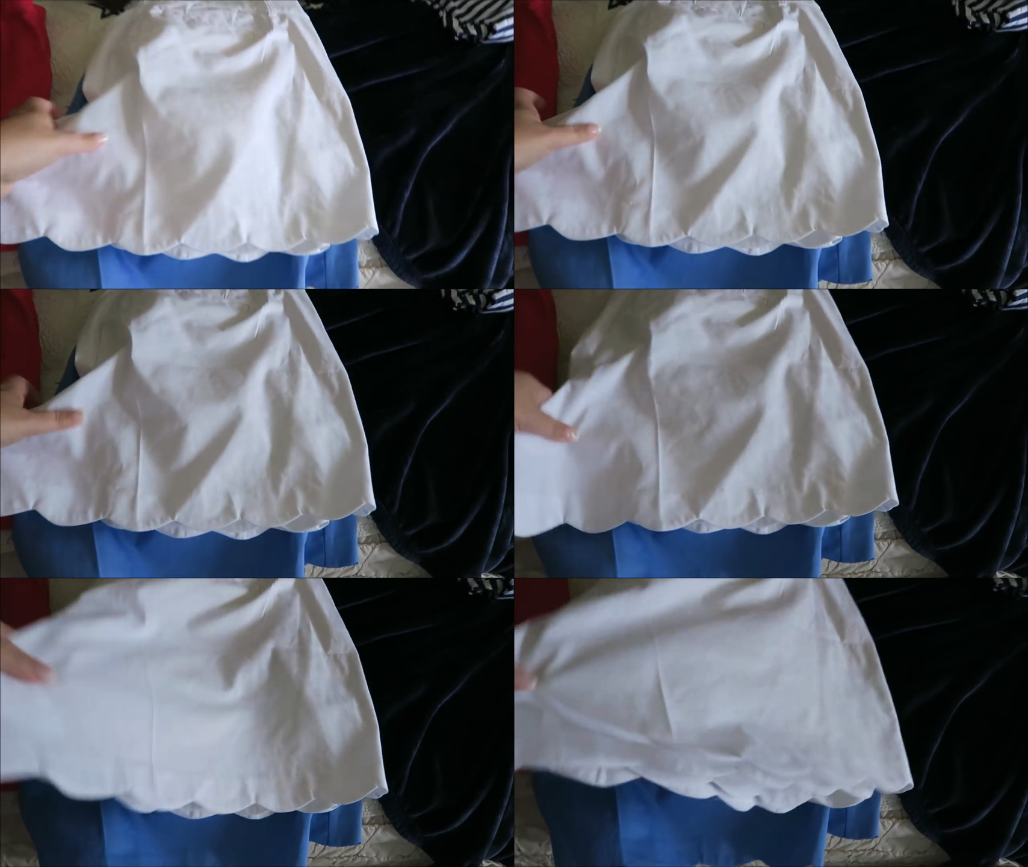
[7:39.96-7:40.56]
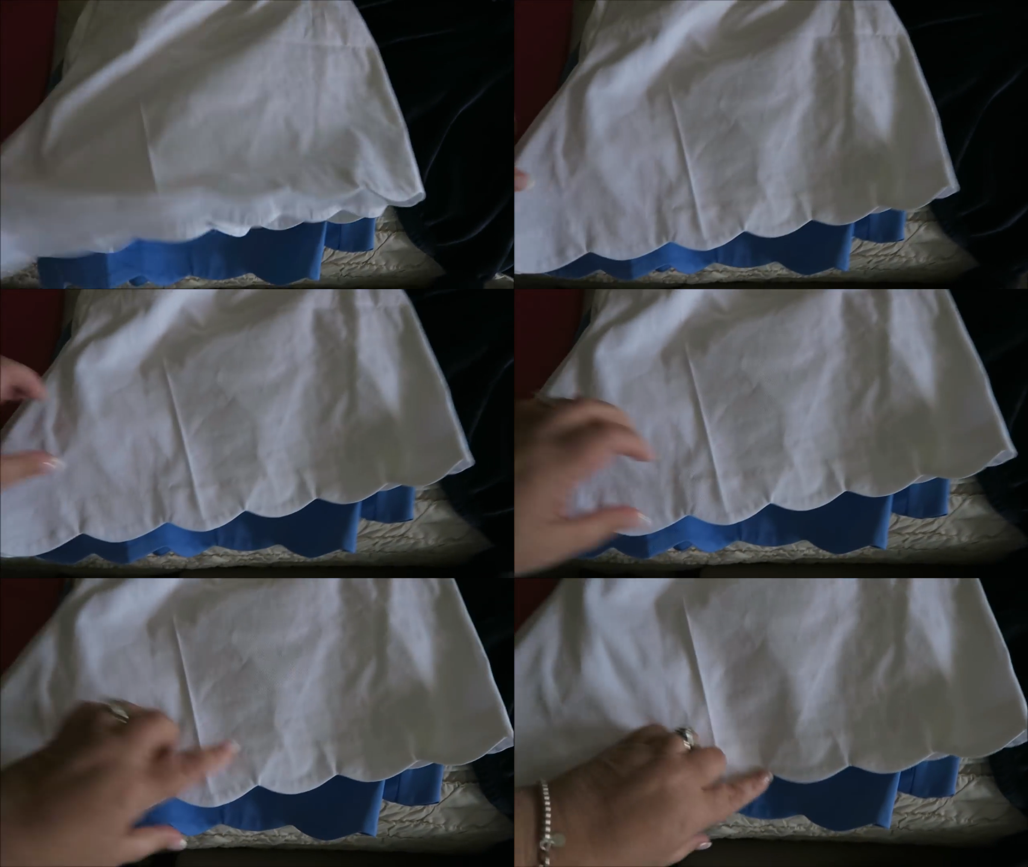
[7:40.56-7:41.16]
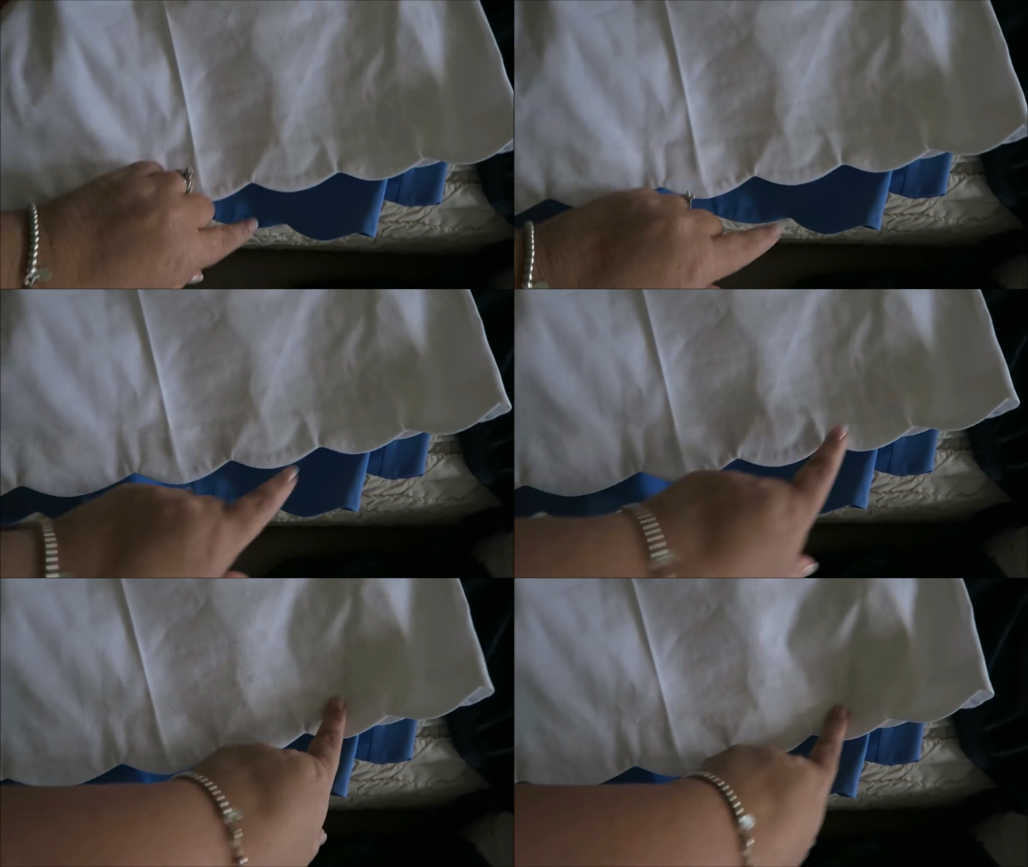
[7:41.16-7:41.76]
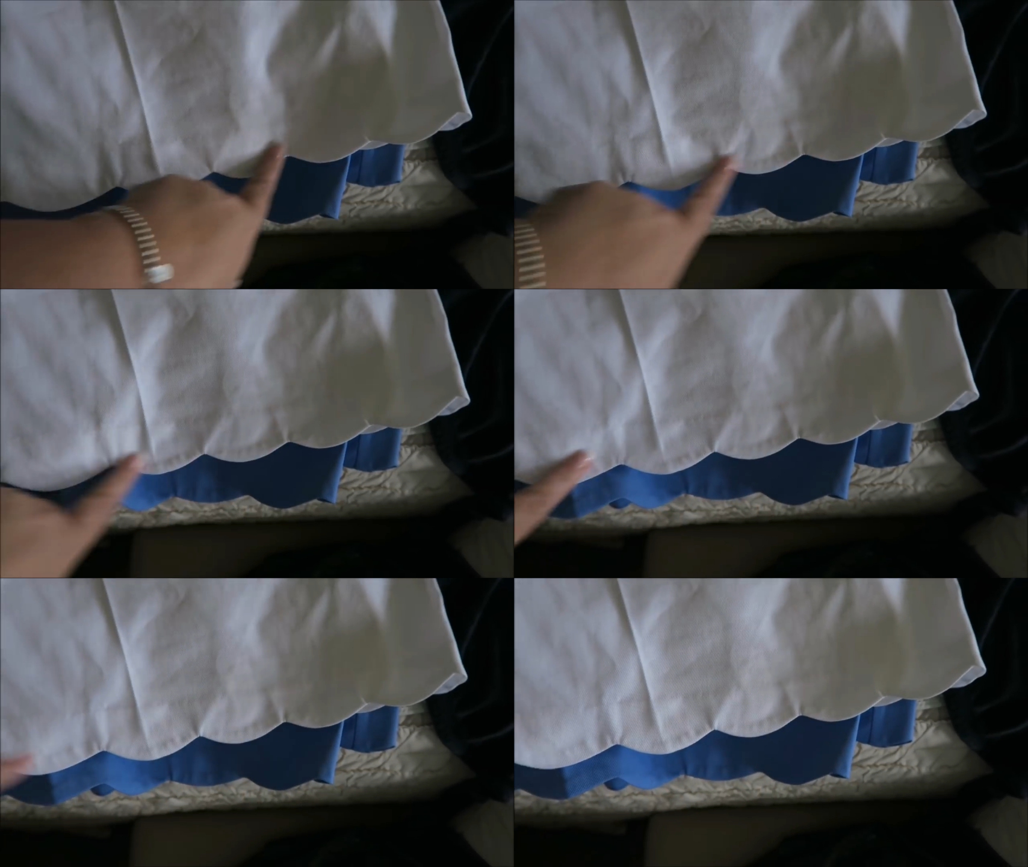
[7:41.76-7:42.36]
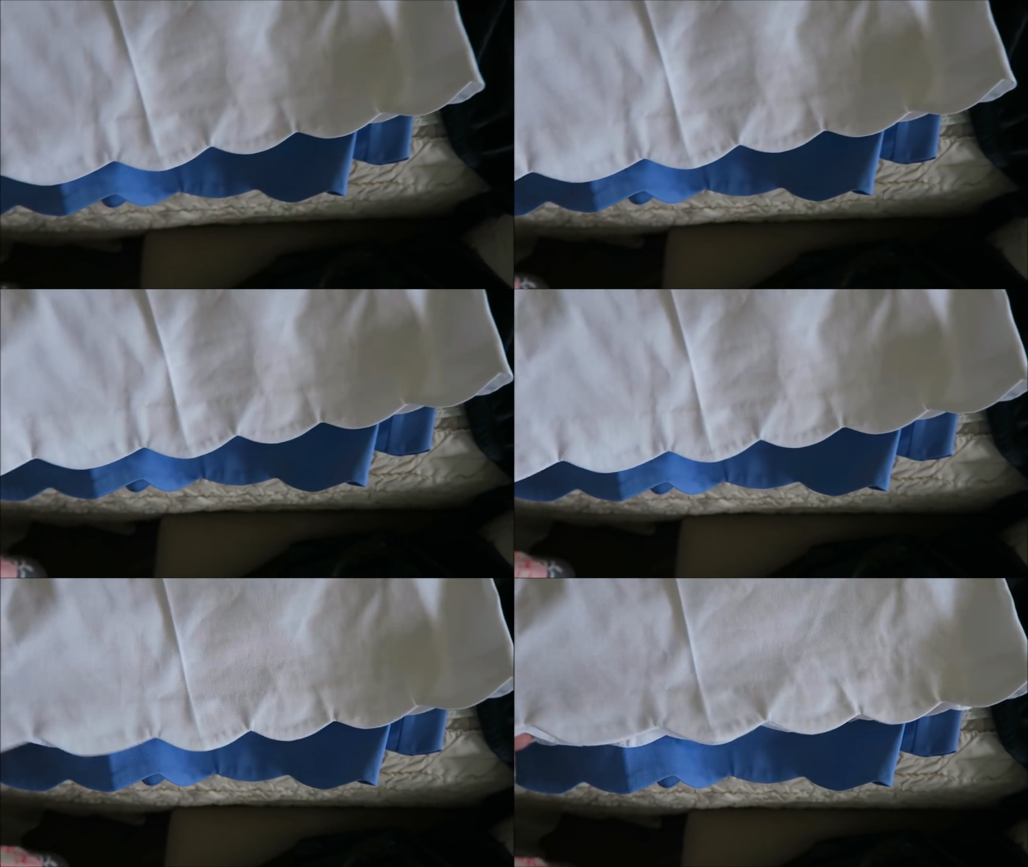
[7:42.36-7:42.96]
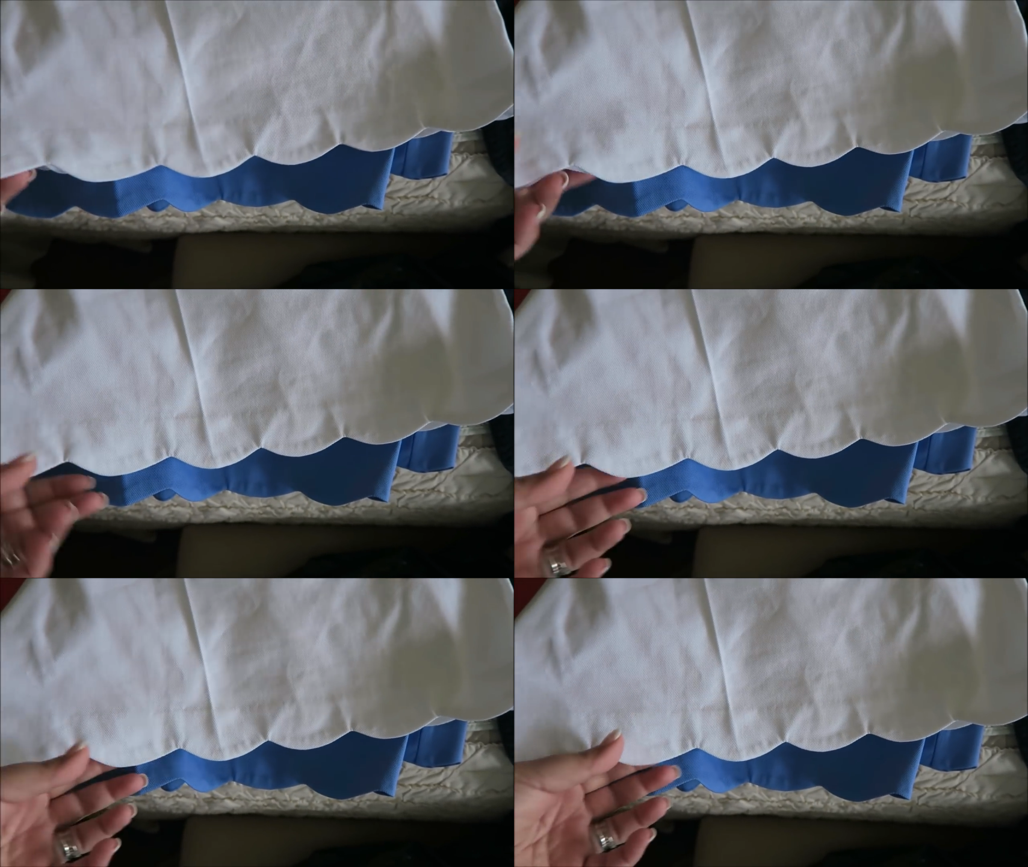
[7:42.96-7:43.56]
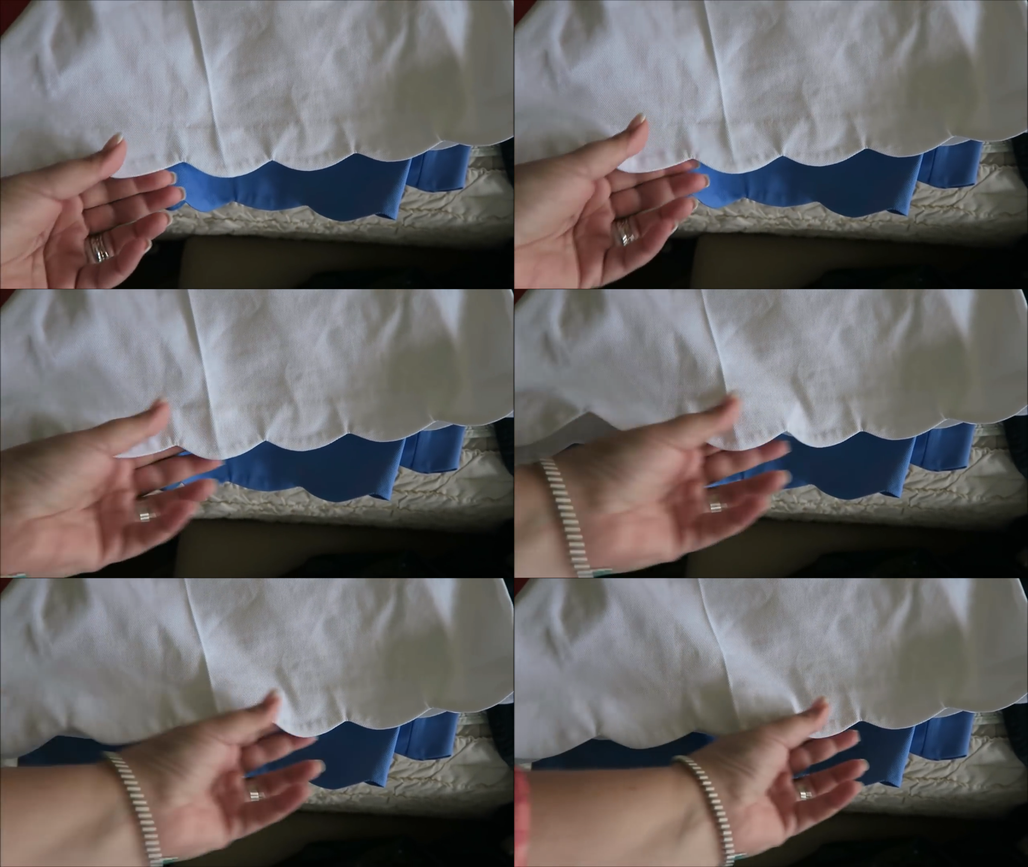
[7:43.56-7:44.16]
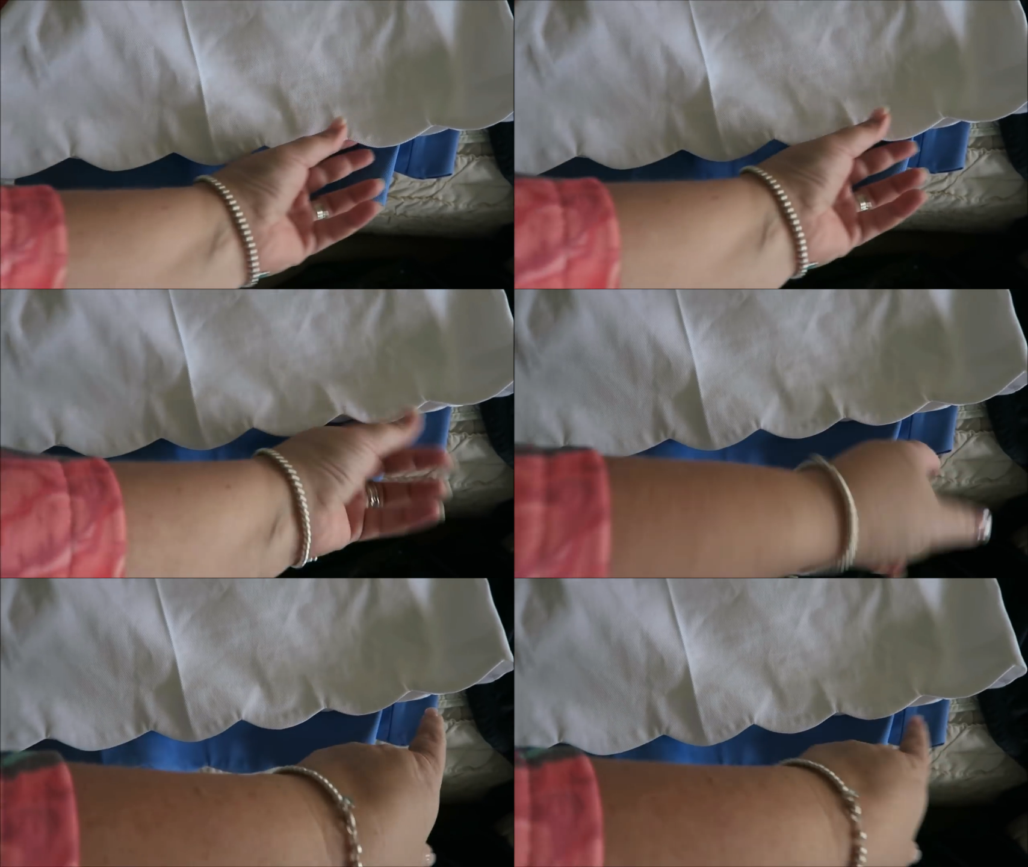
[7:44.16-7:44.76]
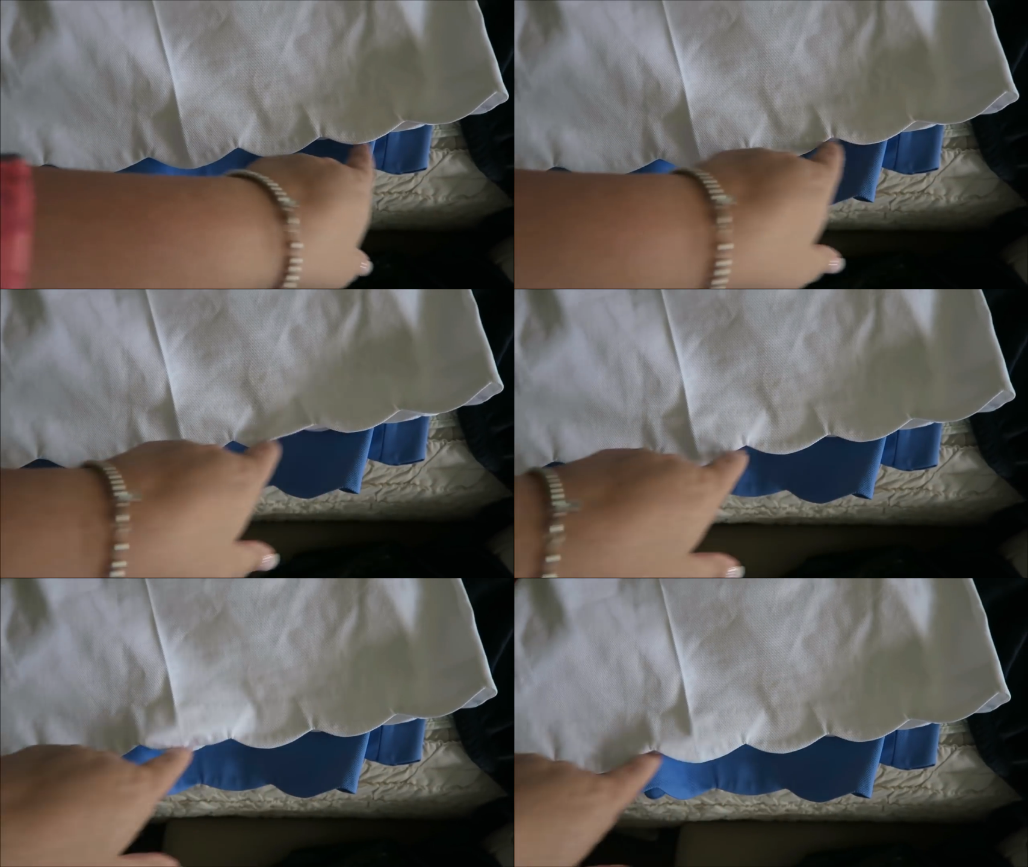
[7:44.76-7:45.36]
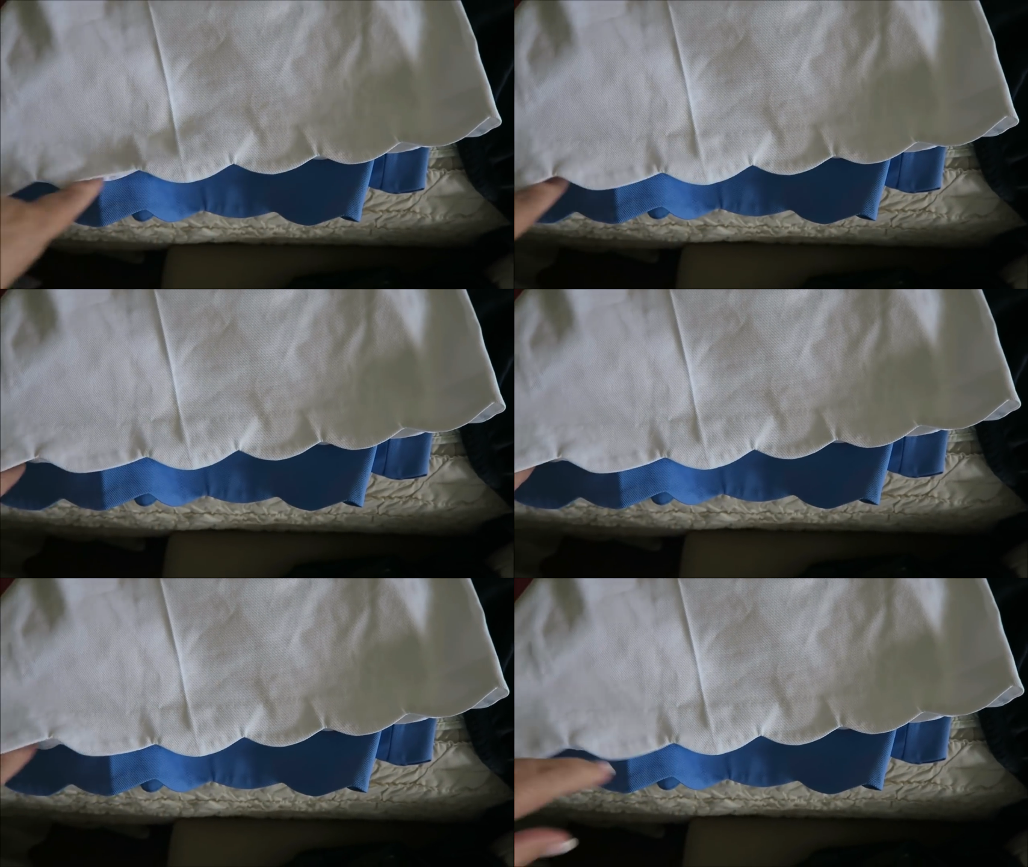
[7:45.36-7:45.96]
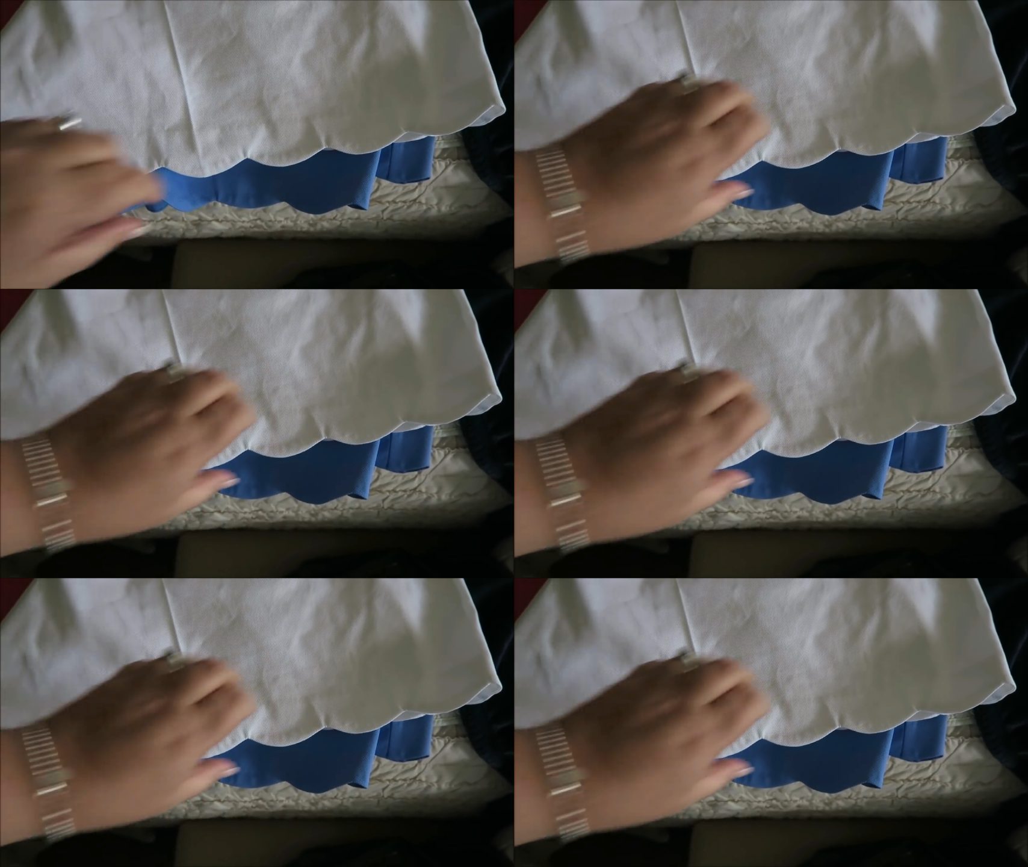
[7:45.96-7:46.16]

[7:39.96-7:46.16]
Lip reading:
(no speaker visible)